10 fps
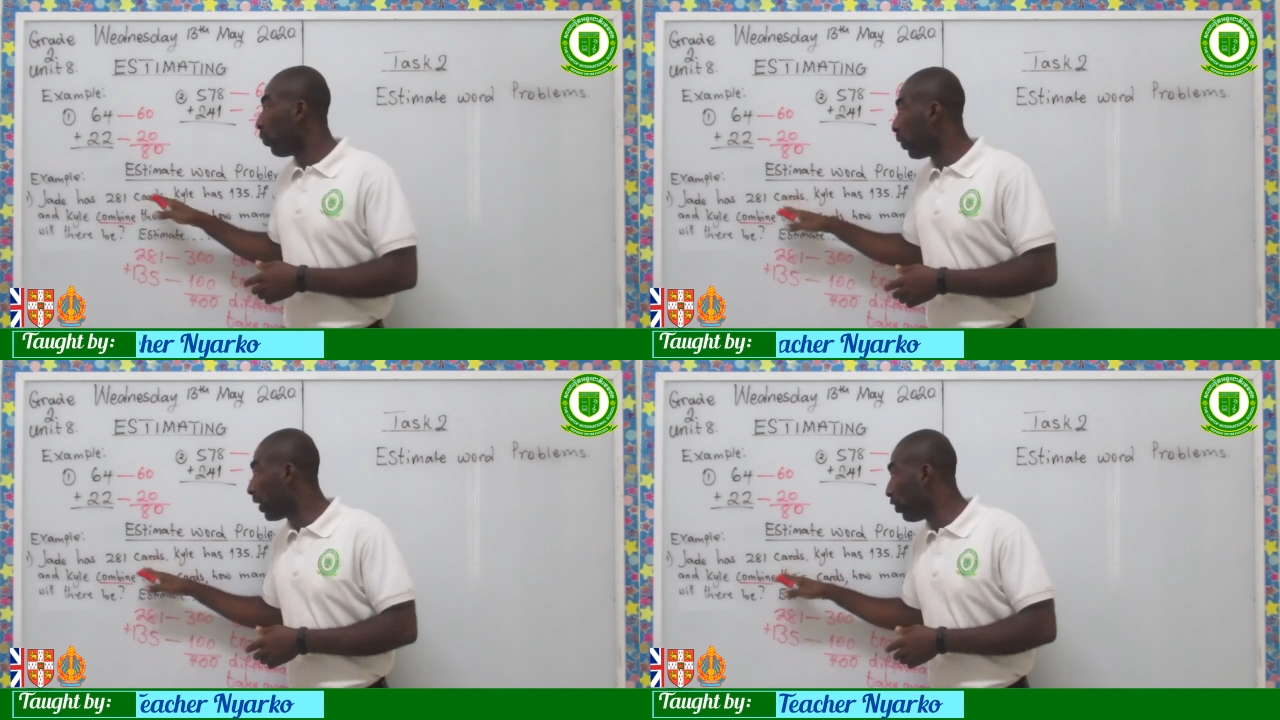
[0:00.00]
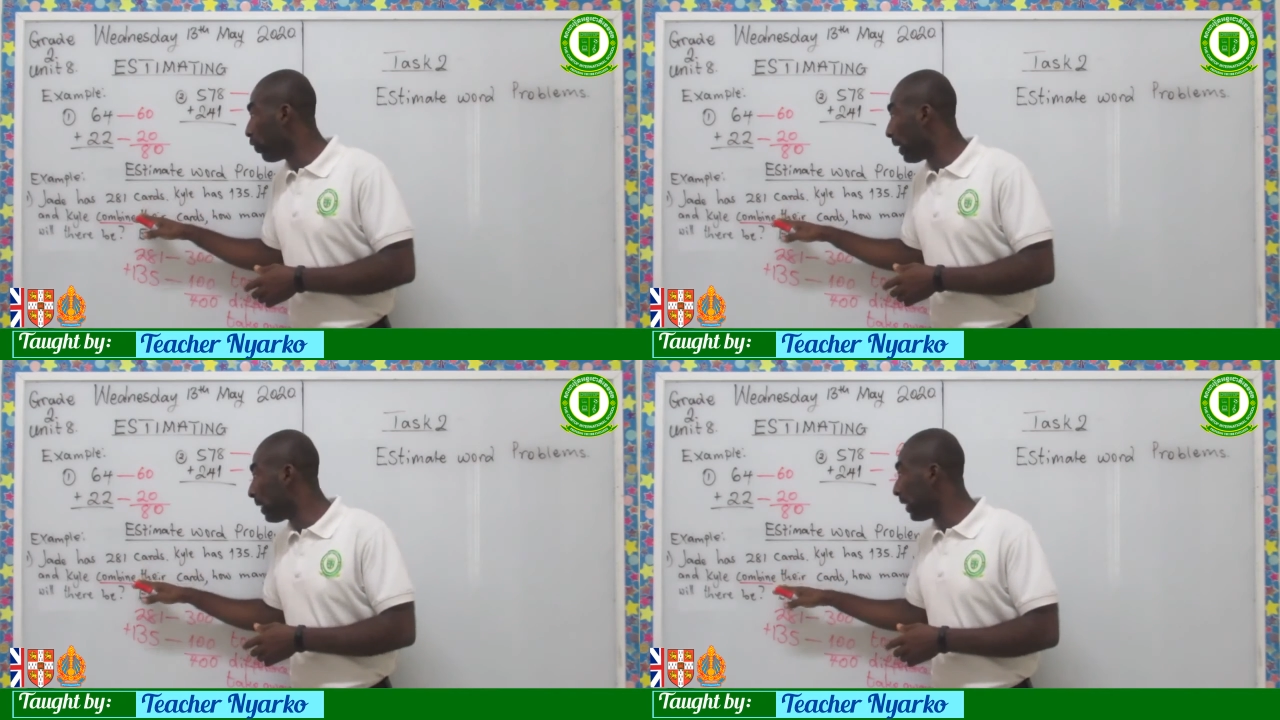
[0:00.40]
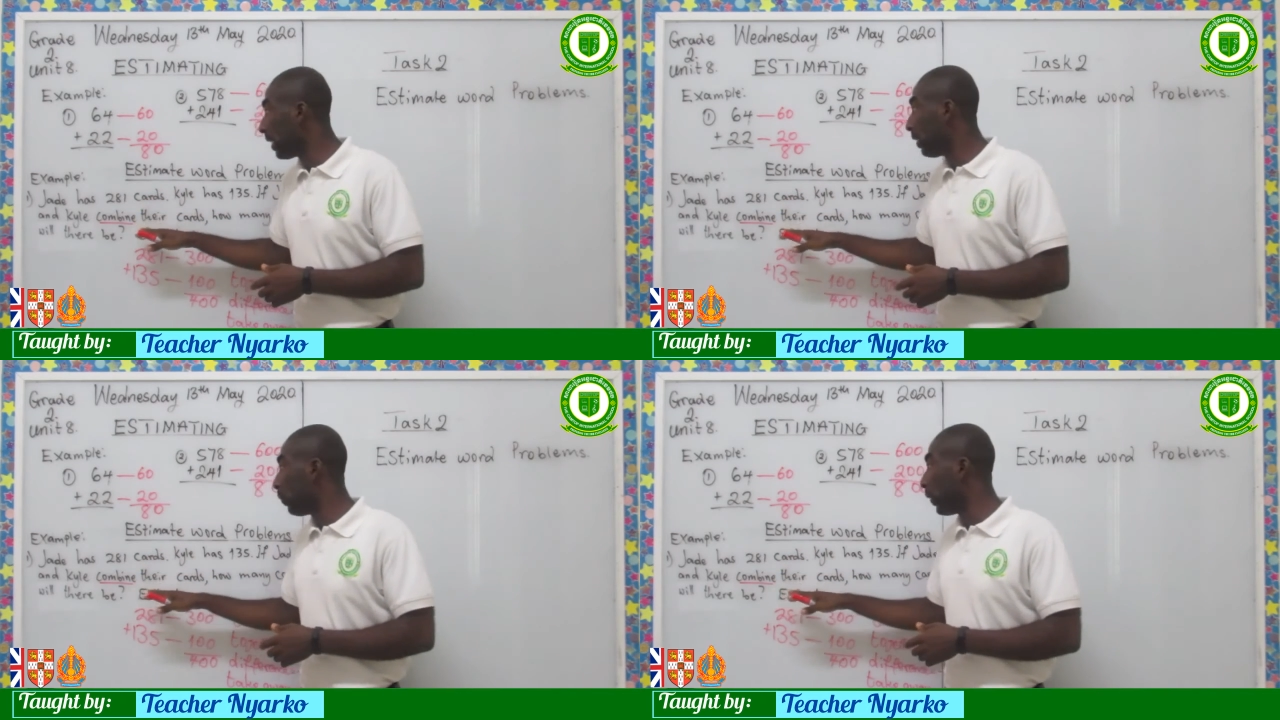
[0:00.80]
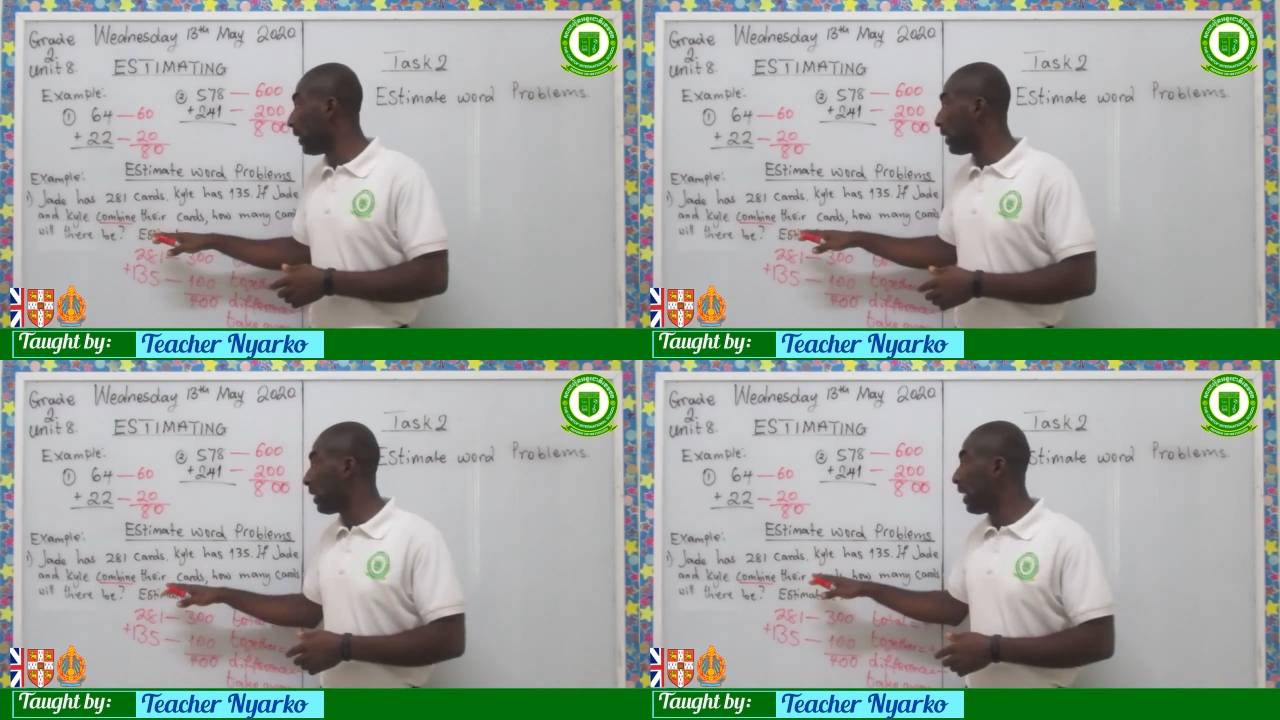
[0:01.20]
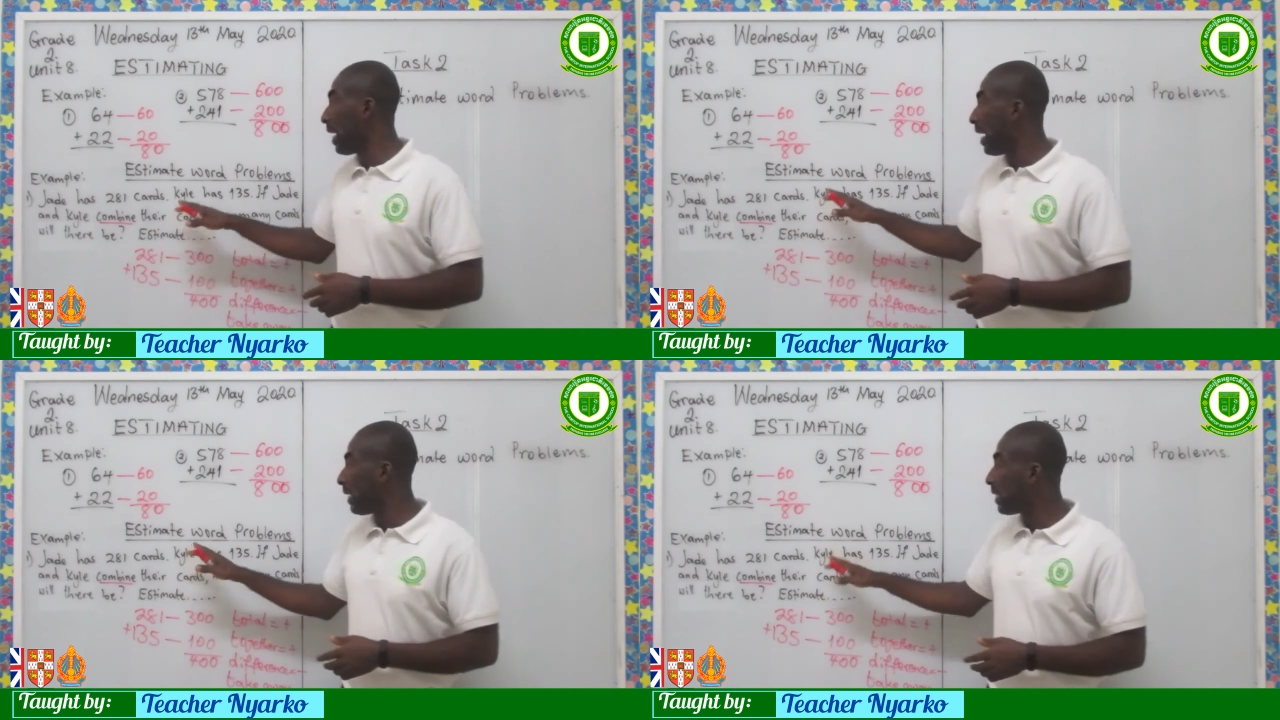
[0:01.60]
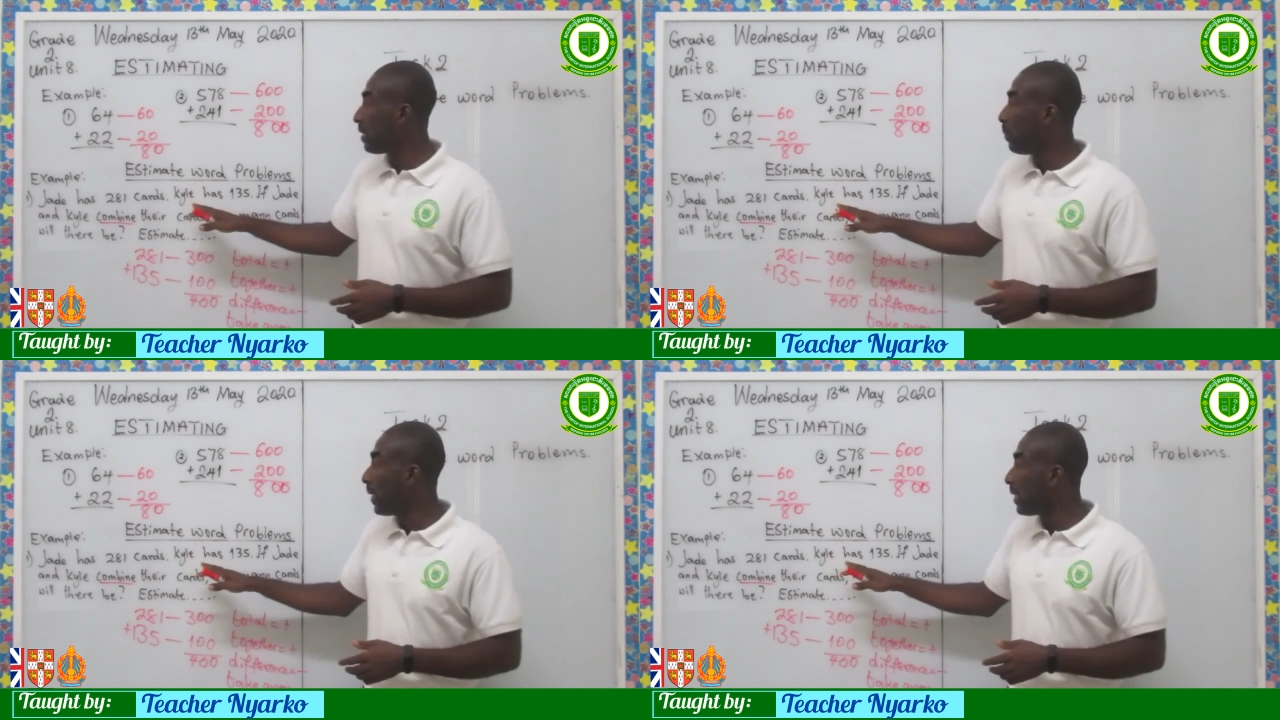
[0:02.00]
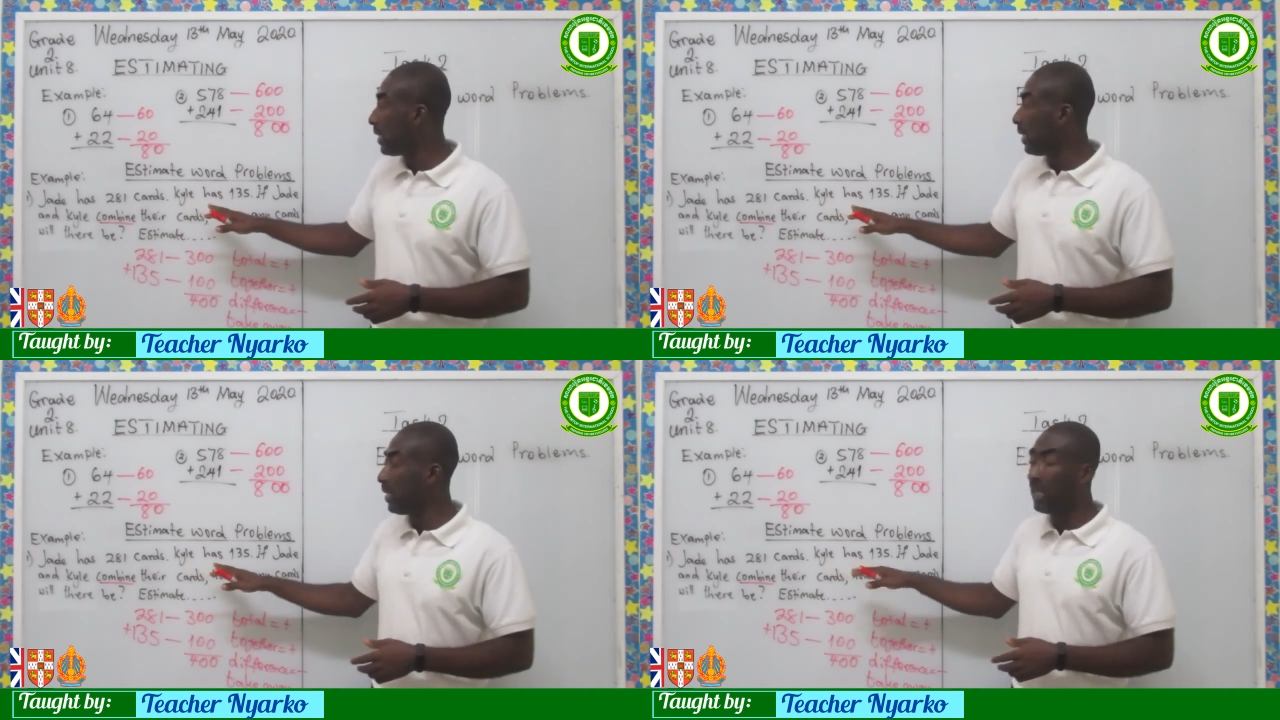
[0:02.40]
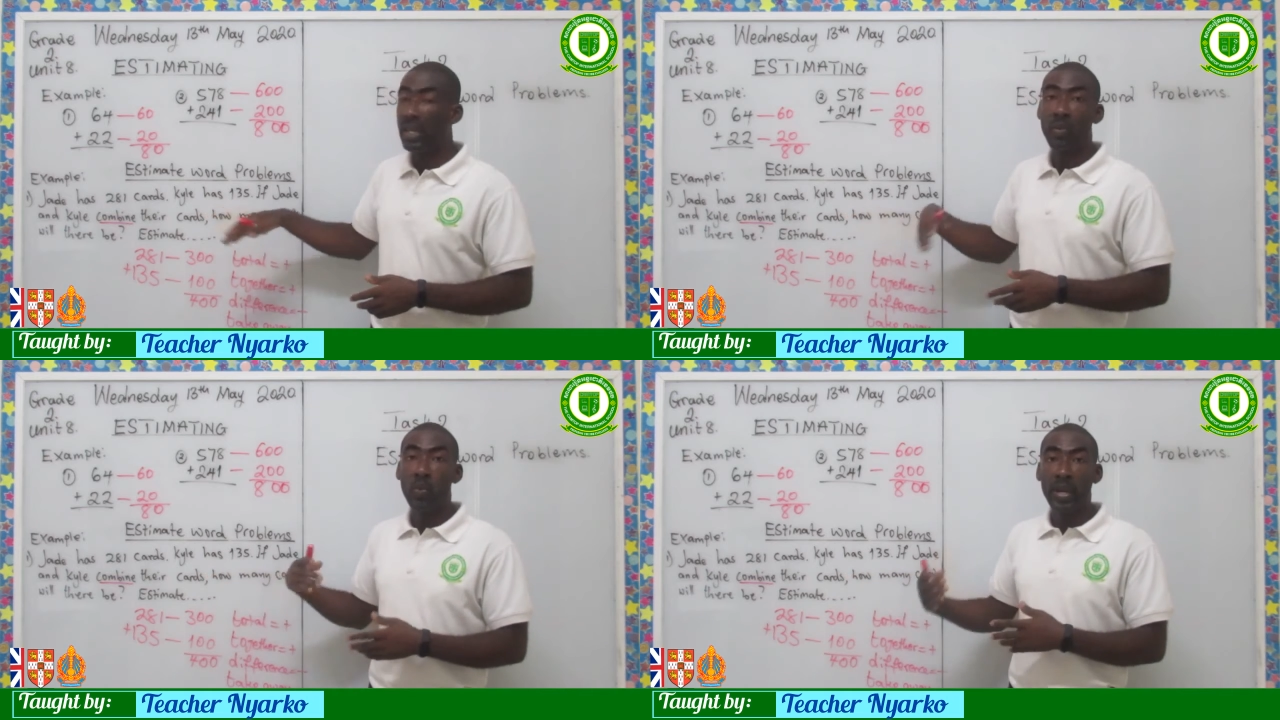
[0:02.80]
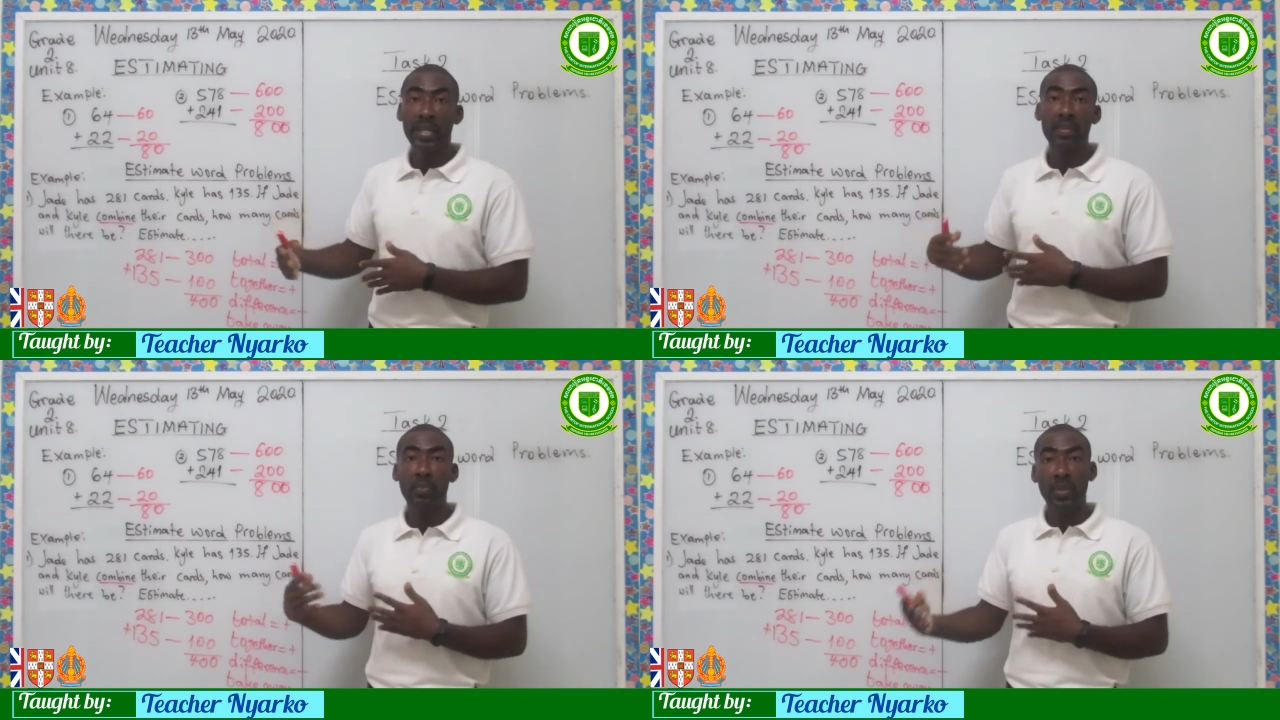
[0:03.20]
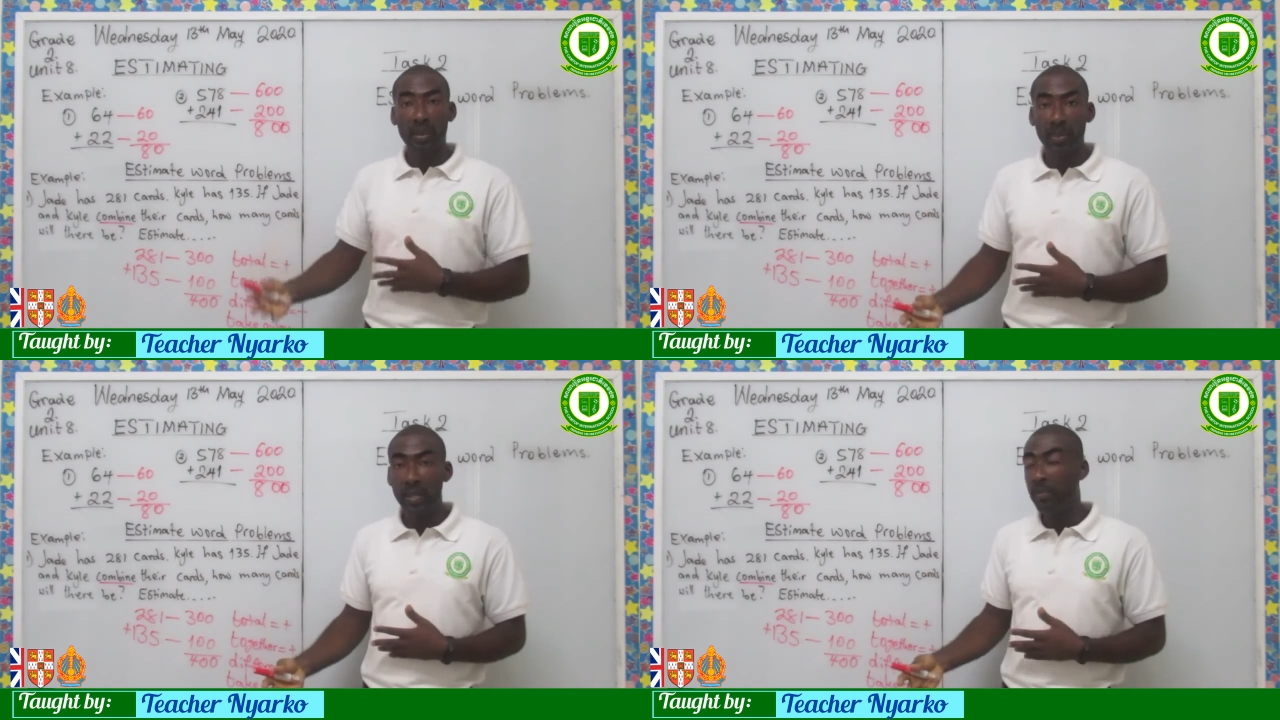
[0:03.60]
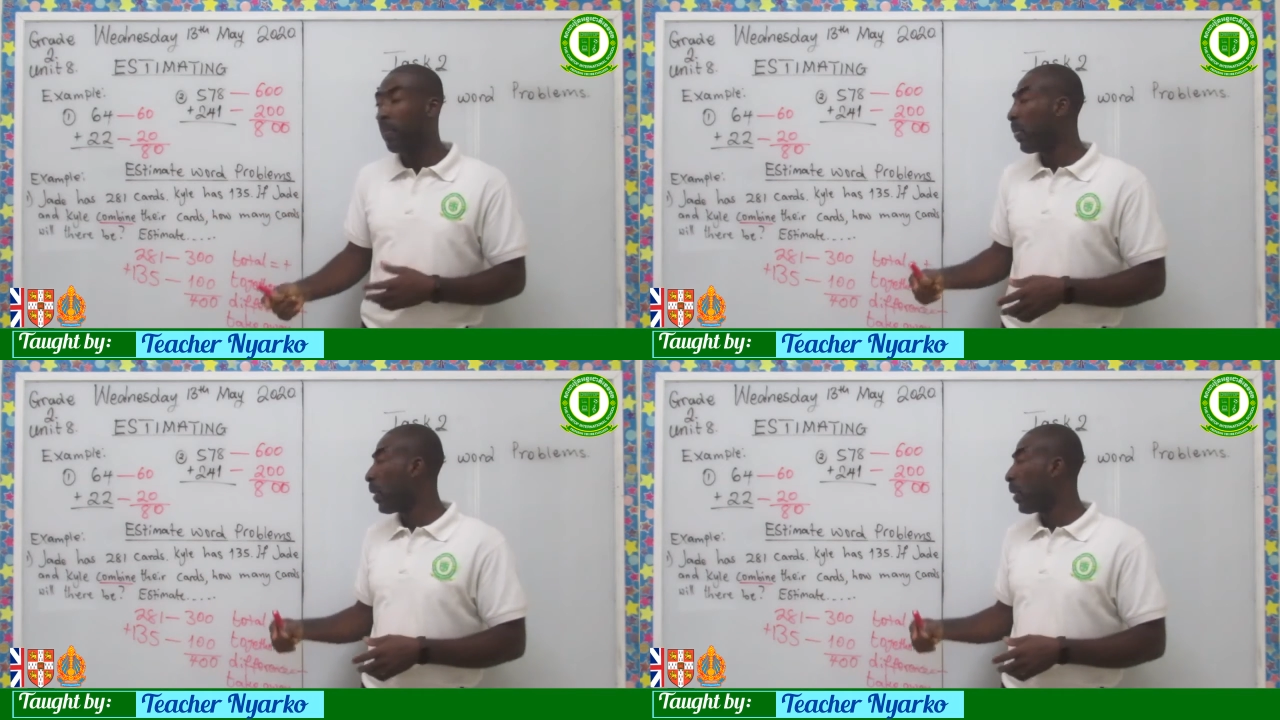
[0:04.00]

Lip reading: when you are dealing with estimating a word problem,